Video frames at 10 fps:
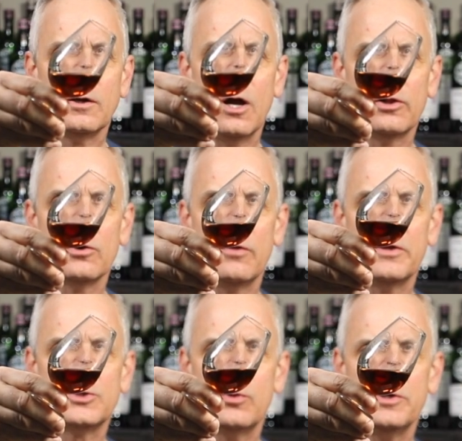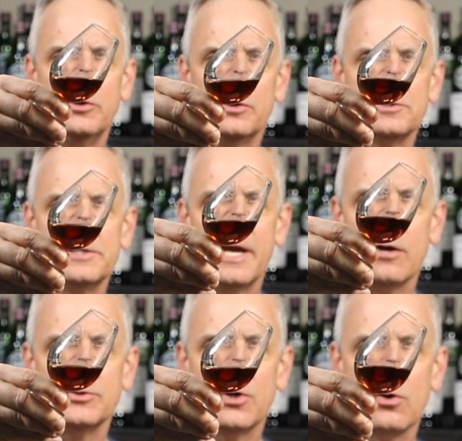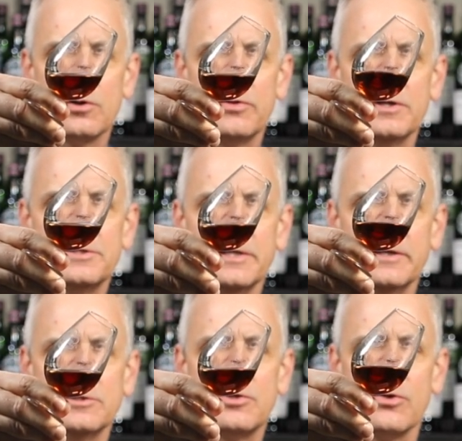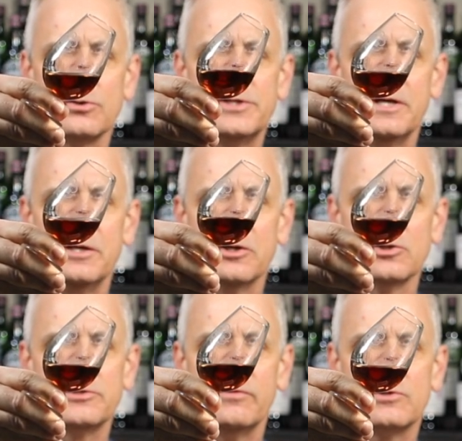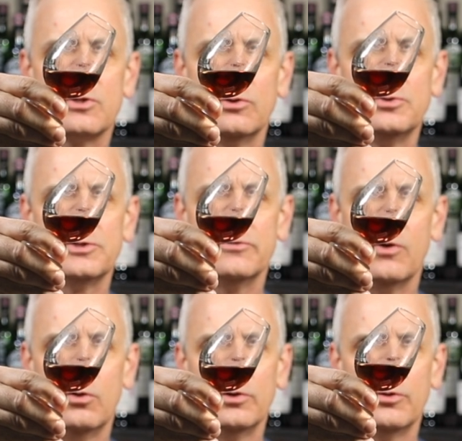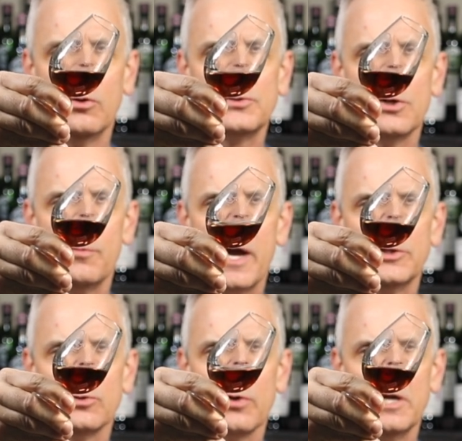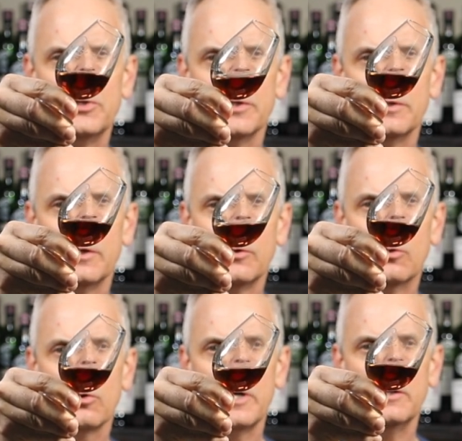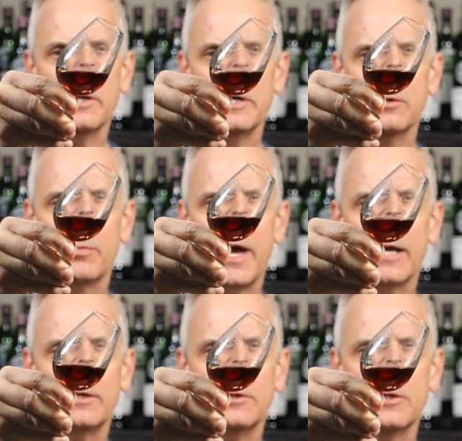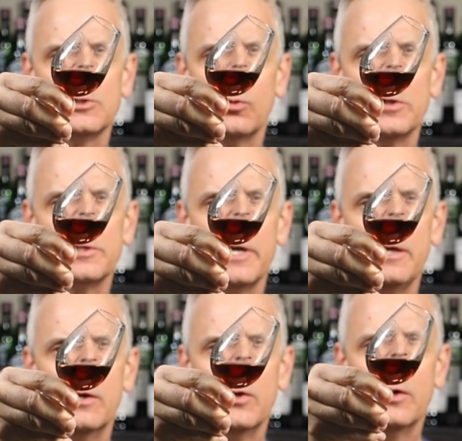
Color on this one, you can see how dark this is. 13 years of exclusive Oloroso maturation greatly impacted this whiskey.